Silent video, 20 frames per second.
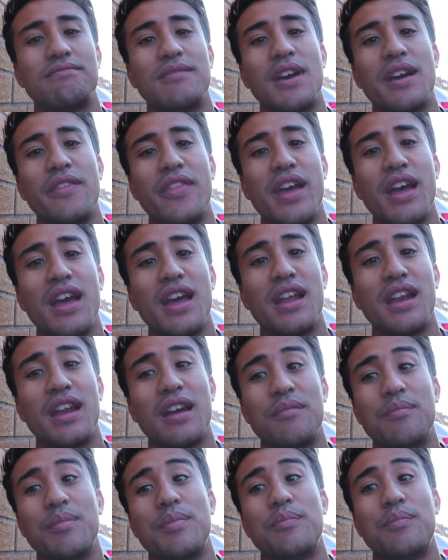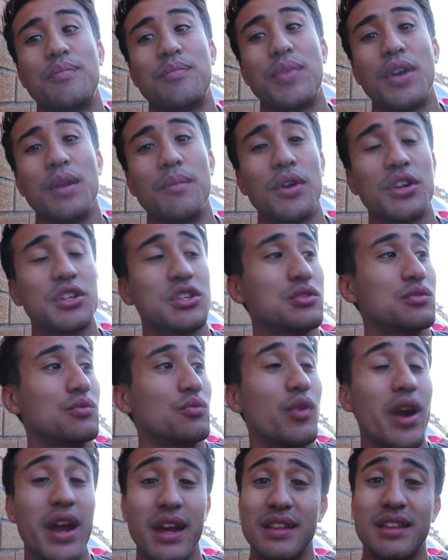and then I pretty much
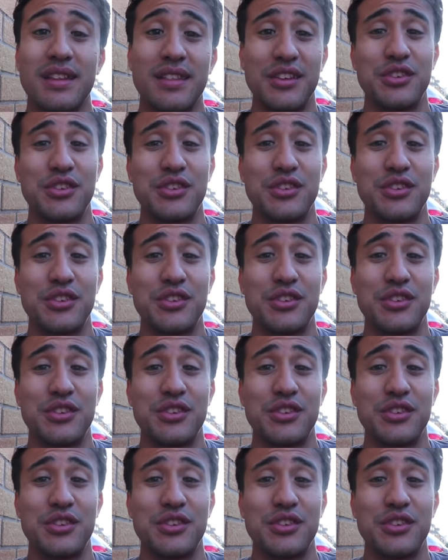wrecked